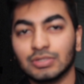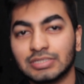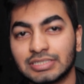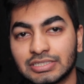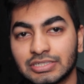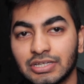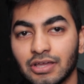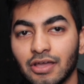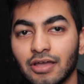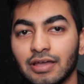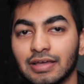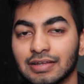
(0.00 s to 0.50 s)
what's
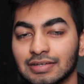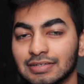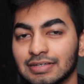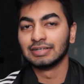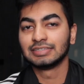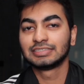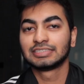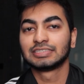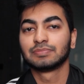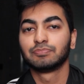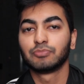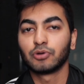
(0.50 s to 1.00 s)
good?
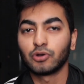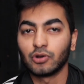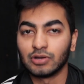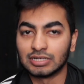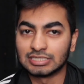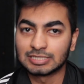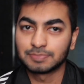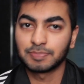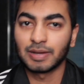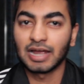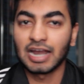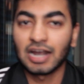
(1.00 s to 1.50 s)
It's your boy,
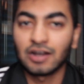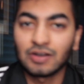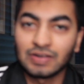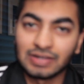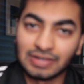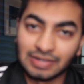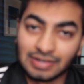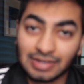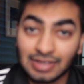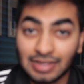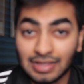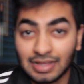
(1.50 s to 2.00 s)

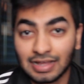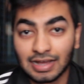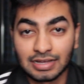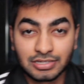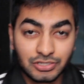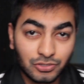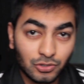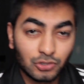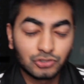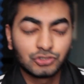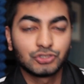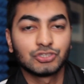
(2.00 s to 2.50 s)
Spyran. I
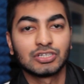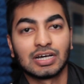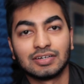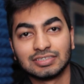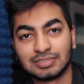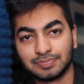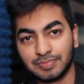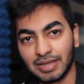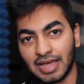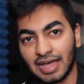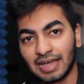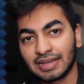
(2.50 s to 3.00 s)
told you I
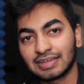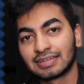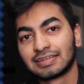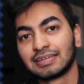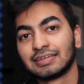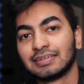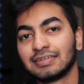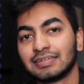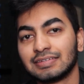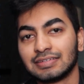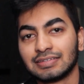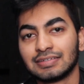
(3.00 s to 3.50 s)
was
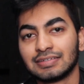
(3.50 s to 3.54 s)
back,